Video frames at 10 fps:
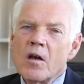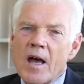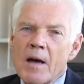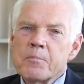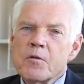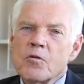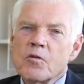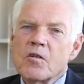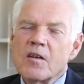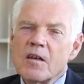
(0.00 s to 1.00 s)
up
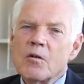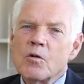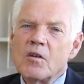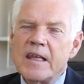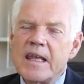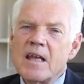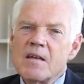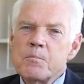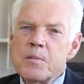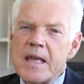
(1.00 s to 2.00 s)
to
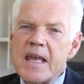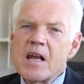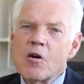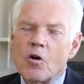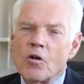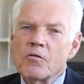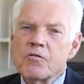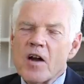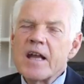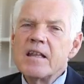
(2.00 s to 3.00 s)
the peak on
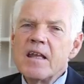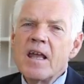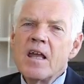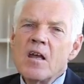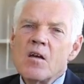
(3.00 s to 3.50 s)
Friday,